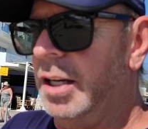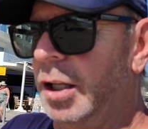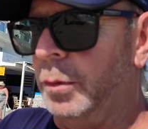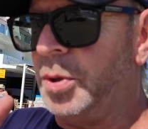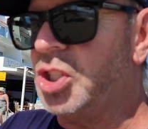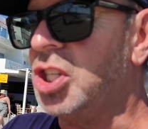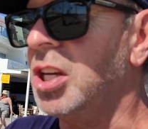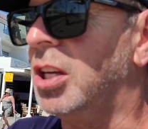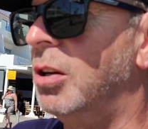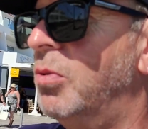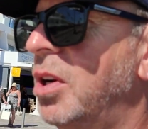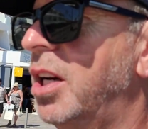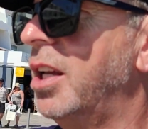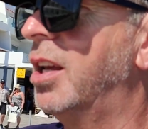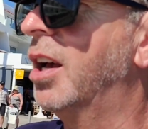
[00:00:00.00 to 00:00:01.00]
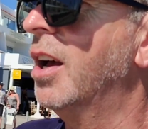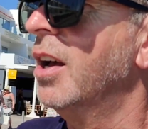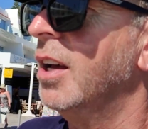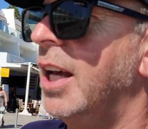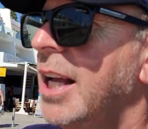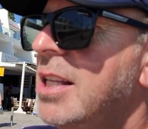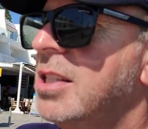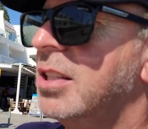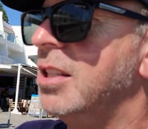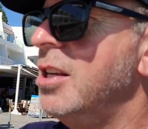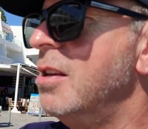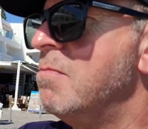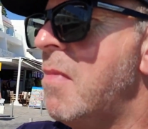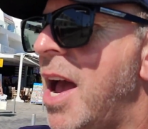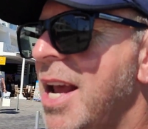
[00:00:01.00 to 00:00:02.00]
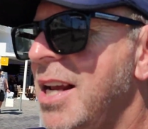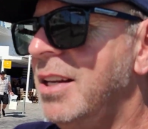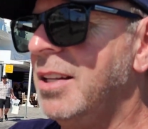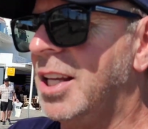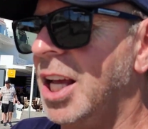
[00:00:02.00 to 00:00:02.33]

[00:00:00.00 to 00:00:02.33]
a little bit cheeky really, into the main